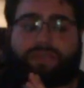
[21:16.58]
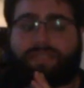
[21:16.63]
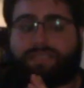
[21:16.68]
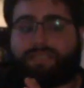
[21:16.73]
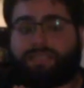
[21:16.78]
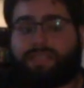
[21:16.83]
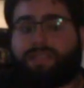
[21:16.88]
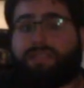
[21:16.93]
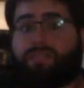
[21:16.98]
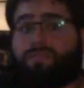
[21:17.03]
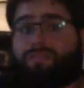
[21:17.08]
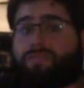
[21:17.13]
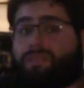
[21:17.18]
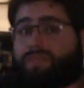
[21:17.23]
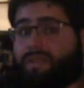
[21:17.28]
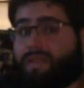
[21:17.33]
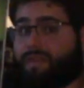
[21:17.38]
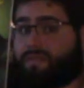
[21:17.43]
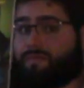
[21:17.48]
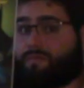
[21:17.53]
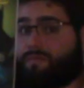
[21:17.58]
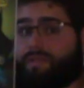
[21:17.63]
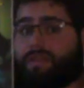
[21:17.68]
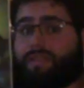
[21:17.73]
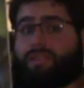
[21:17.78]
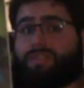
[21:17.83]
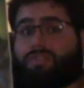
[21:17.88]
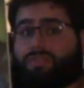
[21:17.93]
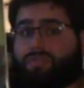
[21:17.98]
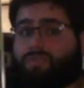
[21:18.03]
continues in a
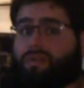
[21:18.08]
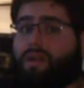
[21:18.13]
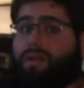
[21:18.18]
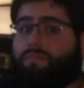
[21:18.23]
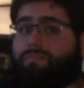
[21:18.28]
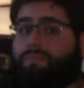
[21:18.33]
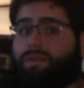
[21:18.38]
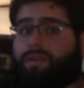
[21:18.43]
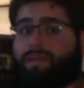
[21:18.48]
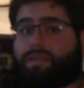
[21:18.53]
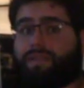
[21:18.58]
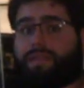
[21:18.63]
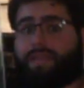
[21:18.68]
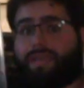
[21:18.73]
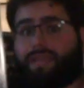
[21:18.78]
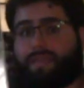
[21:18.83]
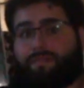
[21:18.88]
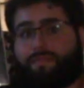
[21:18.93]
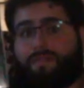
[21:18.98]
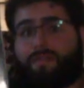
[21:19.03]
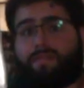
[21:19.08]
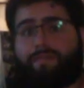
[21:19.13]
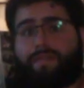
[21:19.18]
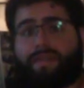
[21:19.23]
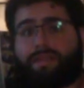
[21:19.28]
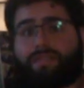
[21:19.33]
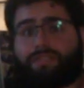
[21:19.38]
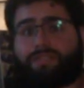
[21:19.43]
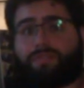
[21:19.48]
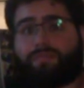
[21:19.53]
really strong book. If you're a
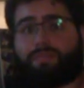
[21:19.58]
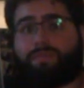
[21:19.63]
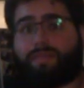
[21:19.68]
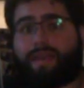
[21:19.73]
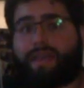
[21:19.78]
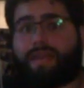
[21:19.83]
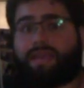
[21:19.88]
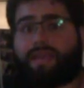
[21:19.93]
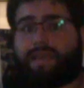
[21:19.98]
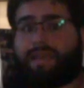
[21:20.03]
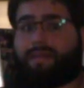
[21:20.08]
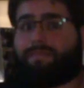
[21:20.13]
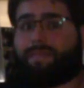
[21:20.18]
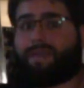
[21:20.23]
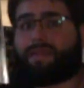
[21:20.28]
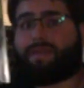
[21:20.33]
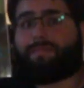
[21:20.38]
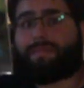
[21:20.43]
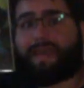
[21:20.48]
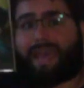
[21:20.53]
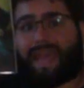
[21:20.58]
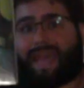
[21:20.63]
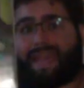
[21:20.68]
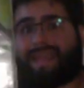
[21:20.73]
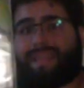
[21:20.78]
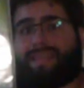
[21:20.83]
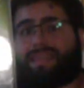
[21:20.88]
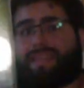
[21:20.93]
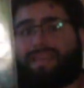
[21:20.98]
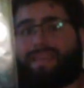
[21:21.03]
fan of Superman, pick up
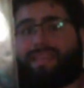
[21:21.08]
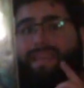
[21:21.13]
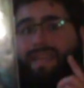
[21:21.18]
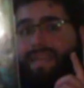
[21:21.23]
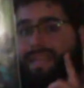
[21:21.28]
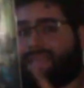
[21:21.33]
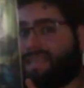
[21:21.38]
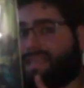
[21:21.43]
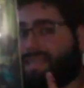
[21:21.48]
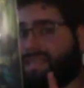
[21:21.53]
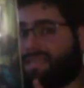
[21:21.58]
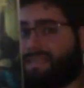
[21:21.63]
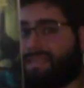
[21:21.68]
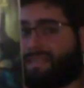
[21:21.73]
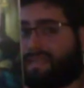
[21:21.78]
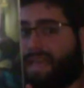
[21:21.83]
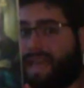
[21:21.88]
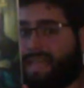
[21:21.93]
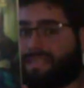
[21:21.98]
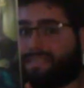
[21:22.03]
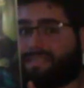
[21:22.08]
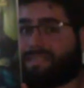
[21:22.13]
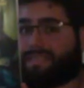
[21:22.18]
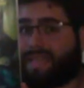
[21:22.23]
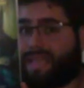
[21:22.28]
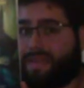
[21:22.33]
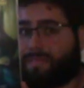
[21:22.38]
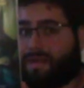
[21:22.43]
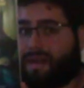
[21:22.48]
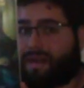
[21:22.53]
anything that he has his
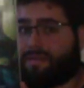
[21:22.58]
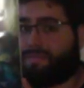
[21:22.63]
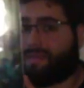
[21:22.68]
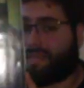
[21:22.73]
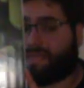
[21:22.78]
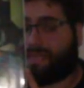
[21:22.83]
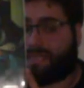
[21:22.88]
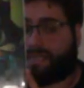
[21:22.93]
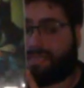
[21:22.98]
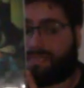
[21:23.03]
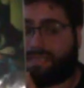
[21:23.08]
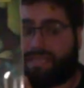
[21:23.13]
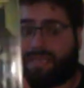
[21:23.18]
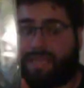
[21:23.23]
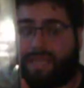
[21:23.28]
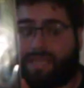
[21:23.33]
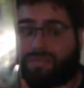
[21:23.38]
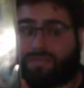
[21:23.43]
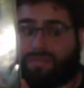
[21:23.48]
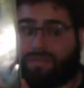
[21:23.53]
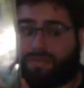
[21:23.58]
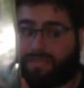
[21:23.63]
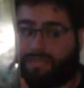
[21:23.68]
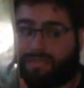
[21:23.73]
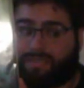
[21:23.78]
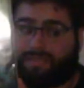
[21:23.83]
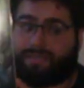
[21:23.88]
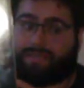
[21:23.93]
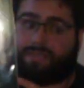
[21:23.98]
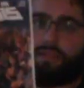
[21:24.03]
name on because it's
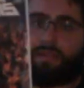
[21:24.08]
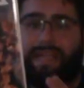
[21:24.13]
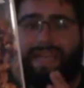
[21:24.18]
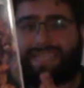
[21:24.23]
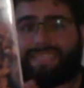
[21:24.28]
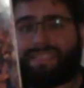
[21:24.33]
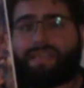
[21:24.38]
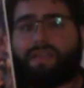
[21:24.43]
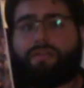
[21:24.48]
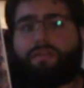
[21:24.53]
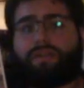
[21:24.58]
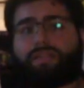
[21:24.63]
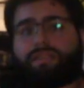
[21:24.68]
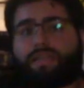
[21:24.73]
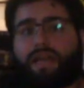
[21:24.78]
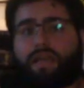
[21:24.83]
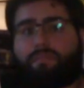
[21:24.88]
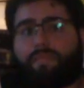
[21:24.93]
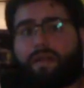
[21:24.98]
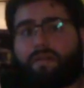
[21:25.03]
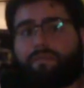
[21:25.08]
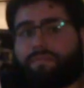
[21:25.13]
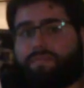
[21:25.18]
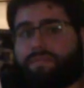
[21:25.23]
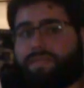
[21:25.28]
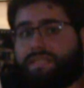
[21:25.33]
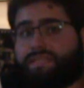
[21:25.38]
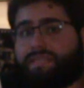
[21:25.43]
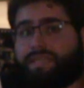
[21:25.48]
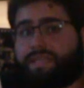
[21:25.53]
good. The last thing I want to talk about from
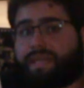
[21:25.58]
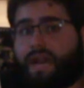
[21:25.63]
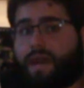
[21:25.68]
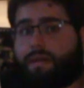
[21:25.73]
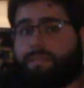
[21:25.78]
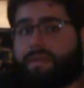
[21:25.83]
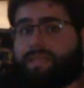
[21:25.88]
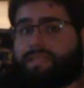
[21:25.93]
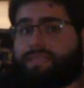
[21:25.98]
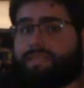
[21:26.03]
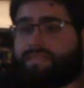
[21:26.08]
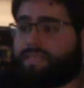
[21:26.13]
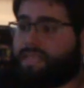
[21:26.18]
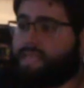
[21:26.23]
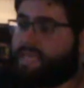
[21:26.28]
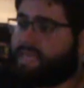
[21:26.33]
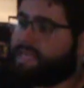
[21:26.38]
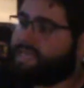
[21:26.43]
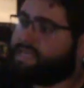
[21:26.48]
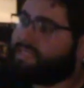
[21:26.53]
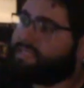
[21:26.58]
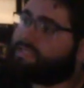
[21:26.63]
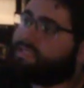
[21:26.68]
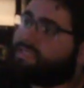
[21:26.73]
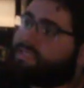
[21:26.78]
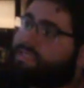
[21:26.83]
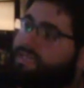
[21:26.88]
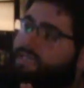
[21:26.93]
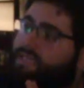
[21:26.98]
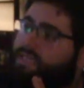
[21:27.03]
DC Comics
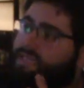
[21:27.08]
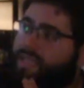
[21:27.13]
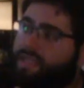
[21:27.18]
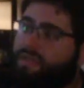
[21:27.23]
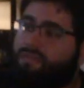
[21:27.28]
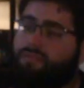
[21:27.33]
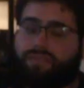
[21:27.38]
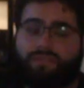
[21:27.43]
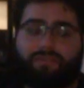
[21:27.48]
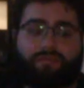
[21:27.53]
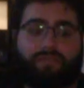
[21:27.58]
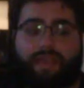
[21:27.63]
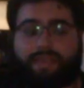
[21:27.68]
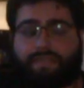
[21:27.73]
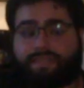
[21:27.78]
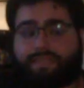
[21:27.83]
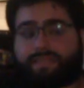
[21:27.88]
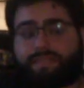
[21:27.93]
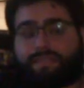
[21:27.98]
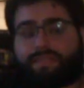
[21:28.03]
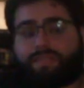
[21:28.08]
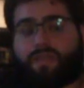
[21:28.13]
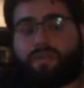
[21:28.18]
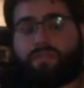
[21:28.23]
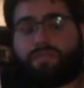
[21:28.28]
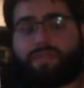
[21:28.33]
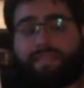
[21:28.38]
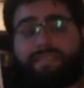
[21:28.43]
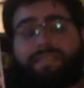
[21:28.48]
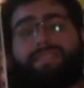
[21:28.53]
is Heroes in Crisis.
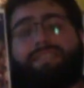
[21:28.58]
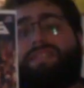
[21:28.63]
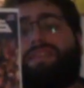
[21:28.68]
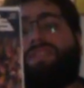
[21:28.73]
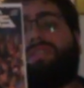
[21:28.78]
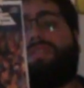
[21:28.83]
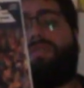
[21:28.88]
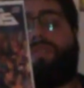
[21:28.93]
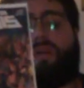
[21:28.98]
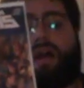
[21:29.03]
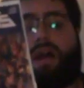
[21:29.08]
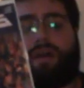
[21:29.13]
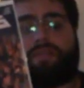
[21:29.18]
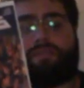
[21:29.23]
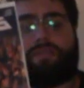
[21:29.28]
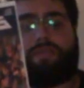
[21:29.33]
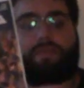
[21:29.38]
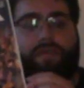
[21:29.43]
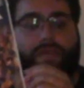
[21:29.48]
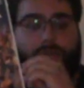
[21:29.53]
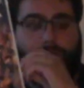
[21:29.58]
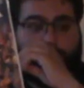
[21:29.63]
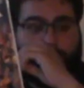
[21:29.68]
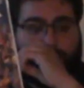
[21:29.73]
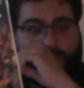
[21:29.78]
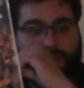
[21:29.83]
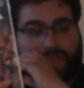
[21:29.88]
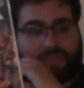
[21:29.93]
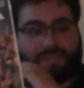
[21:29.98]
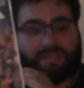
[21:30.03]
So this is the new ongoing
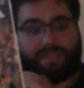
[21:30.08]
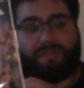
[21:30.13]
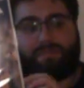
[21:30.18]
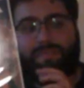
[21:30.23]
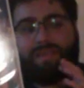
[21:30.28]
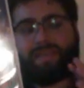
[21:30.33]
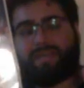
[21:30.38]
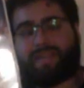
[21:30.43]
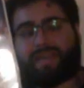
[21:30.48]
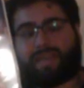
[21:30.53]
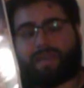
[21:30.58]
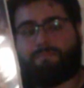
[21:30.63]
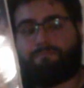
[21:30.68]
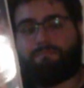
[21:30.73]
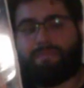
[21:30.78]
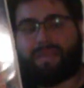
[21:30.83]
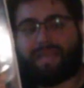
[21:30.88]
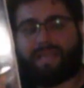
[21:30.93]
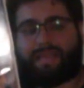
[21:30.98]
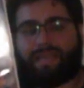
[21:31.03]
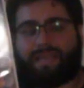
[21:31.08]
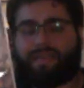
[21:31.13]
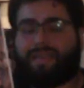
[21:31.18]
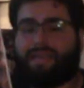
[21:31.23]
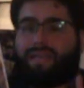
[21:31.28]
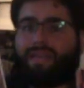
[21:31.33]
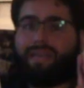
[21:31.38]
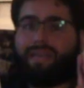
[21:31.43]
book that's going to be like a mini,